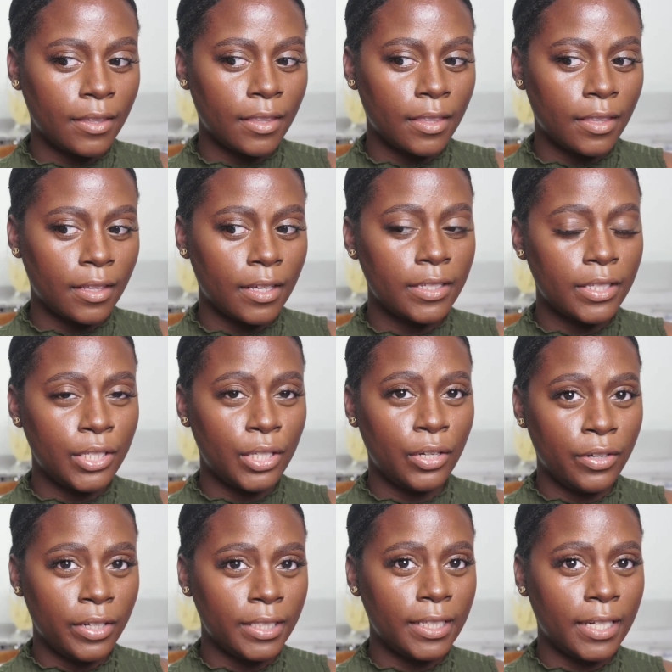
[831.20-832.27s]

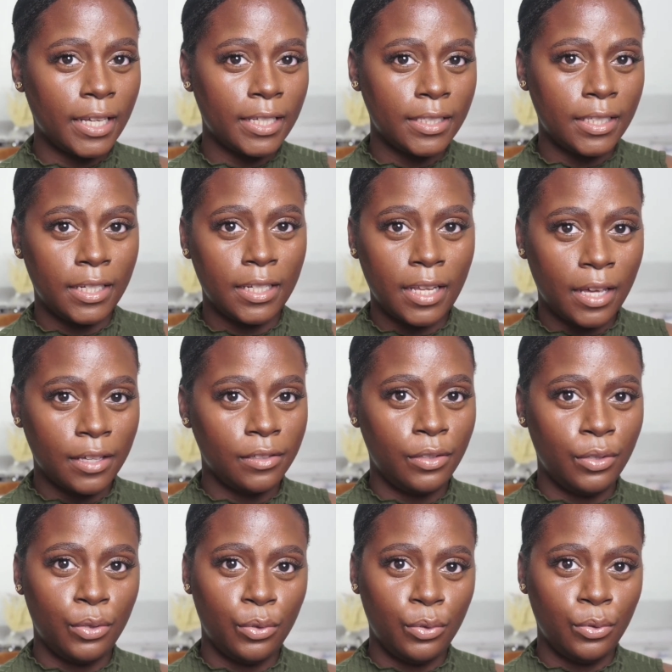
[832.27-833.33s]
Considering that I did not
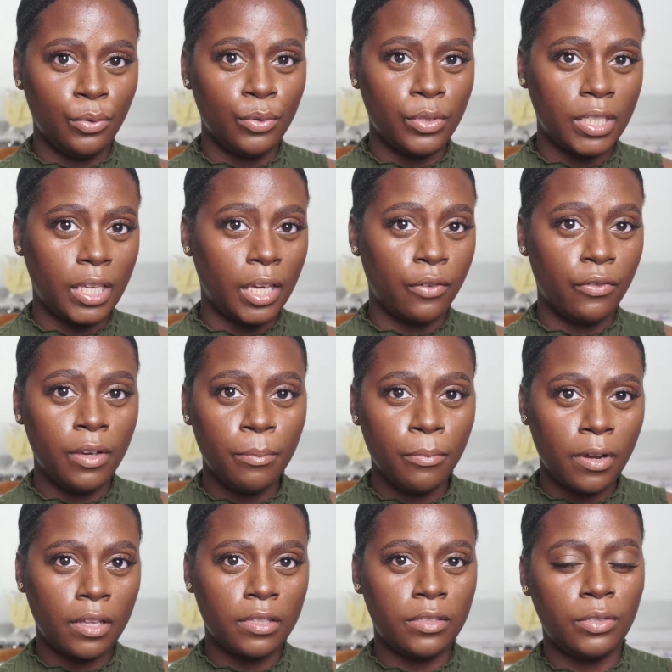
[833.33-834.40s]
use a cream
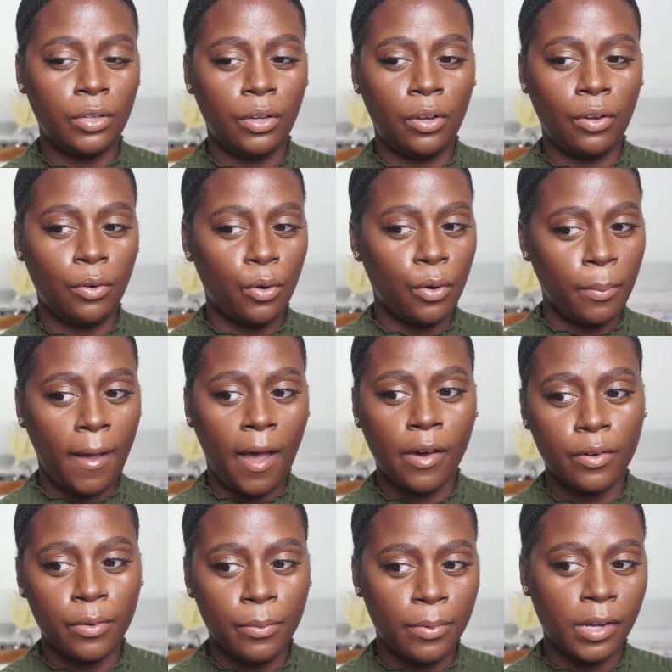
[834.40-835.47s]
bronzer or
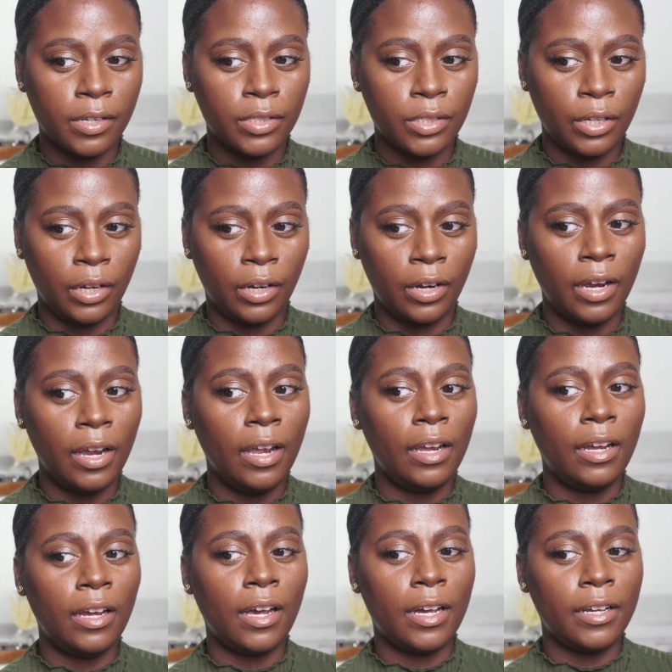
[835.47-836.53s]
powder bronzer,
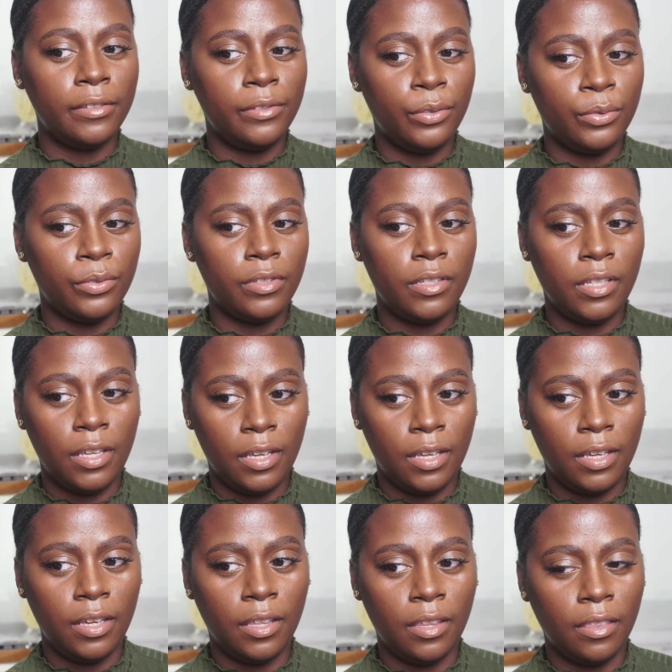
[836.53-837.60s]
I do
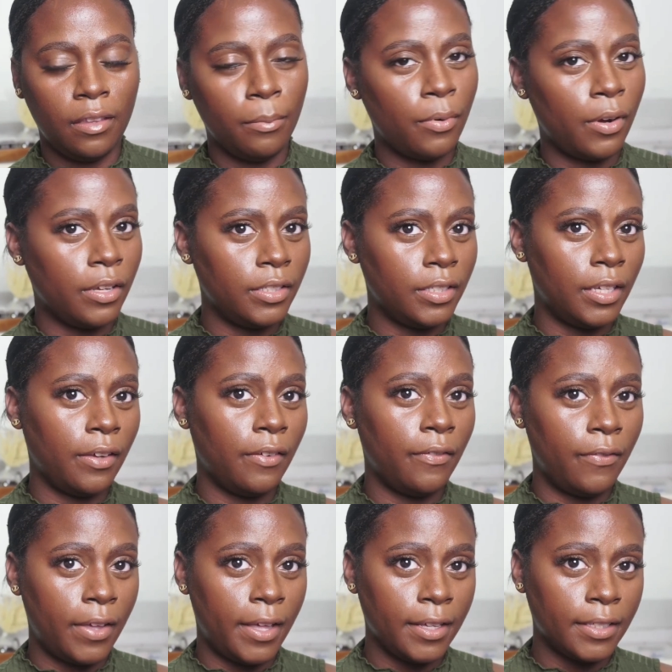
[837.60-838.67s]
see the bronzing
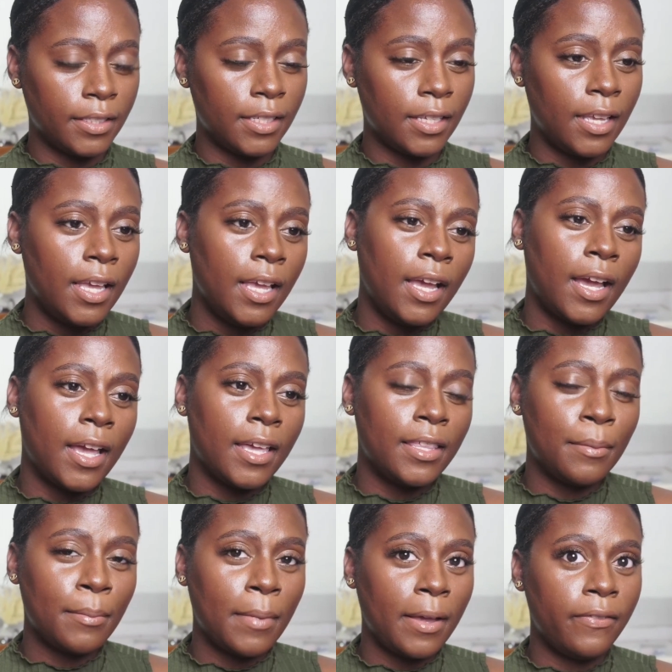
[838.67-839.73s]
effect. I
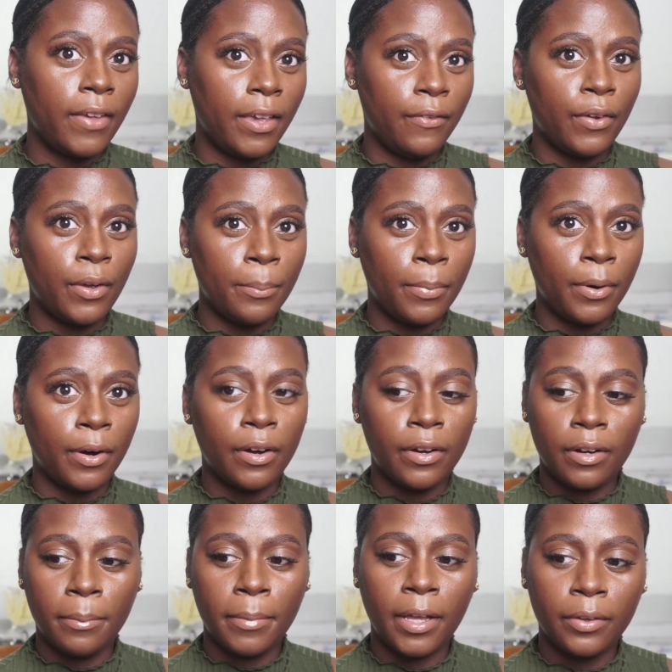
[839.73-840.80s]
think my favorite part
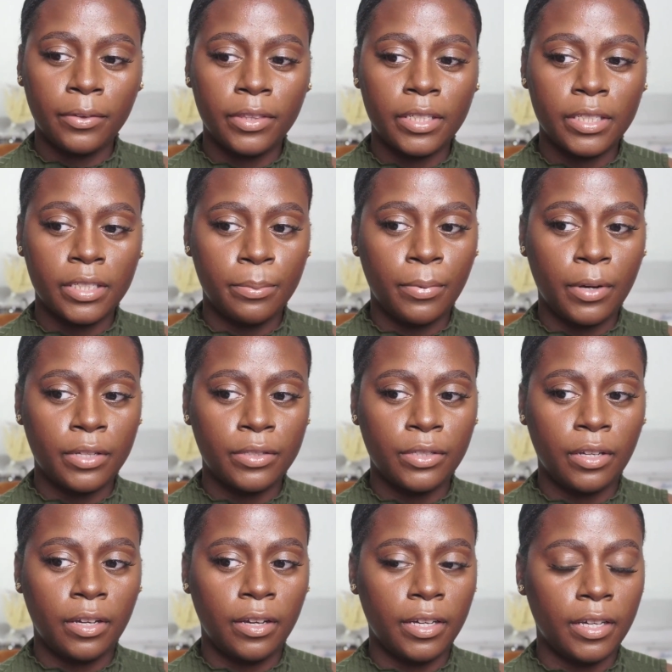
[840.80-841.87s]
about this
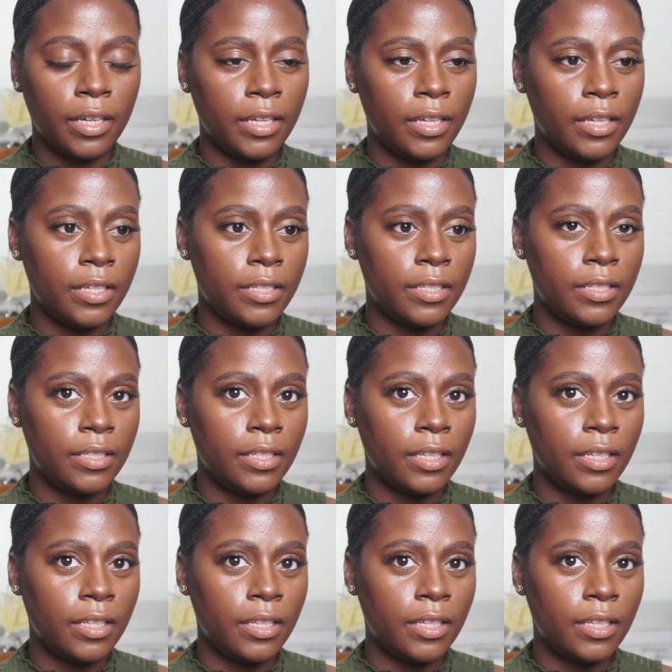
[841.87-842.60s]
bronzer is